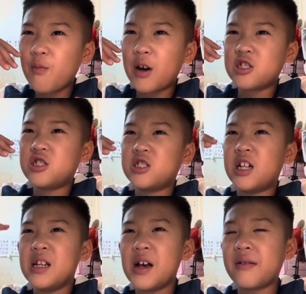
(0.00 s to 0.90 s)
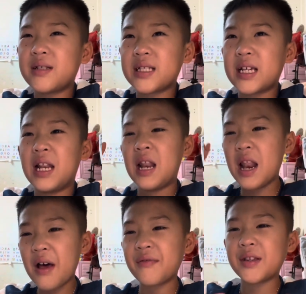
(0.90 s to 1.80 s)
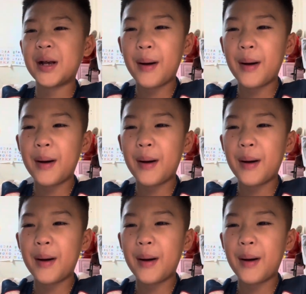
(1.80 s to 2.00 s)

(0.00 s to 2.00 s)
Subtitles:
much the lift can lift them